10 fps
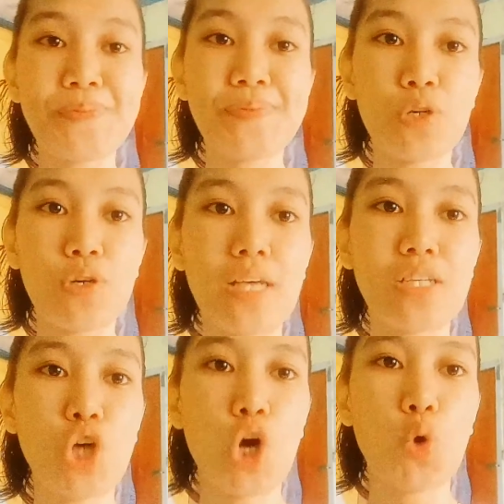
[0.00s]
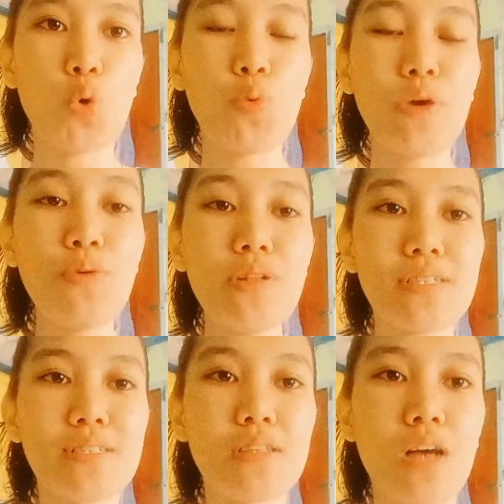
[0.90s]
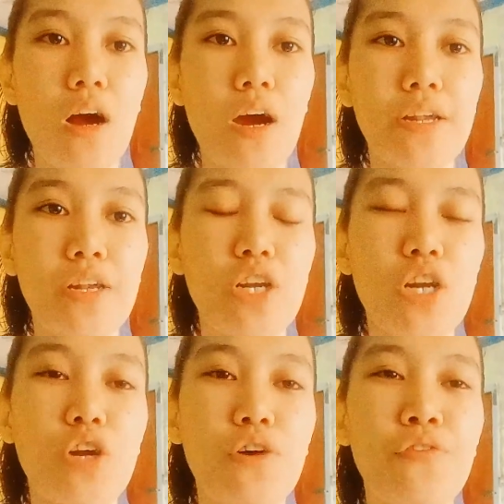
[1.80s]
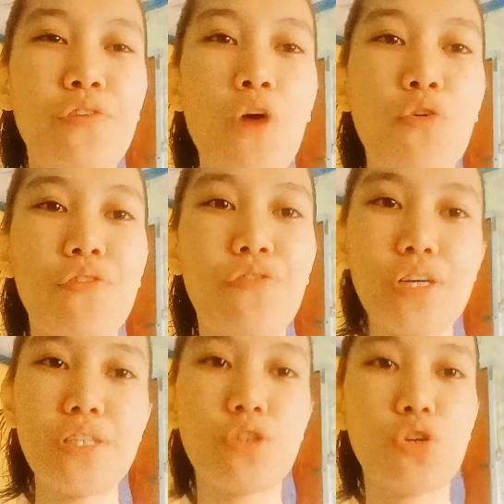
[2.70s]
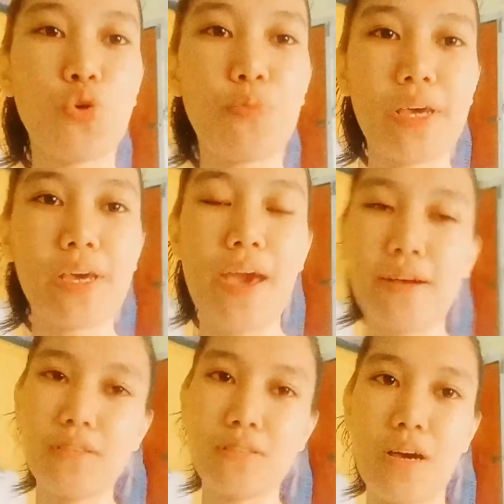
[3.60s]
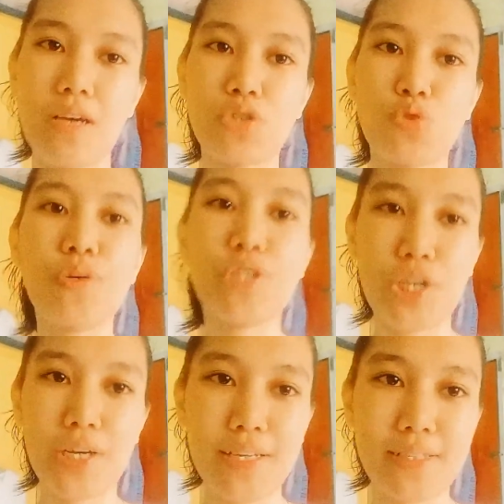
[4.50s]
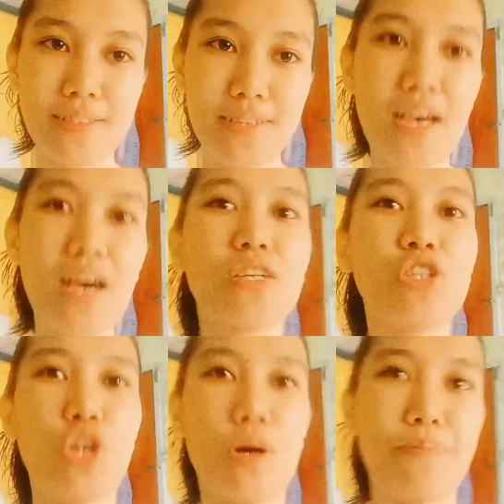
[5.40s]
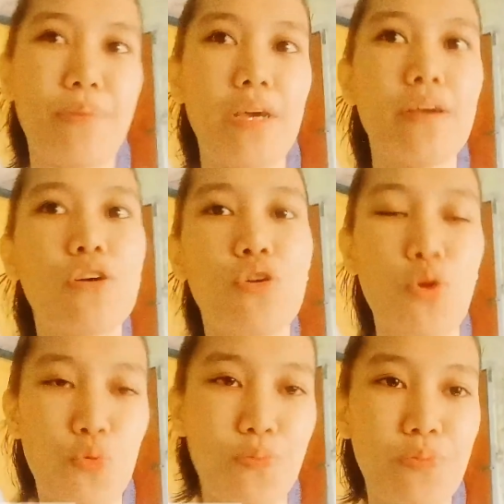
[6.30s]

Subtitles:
Okay, so we will start of our first aerobic exercise, which is jumping rope.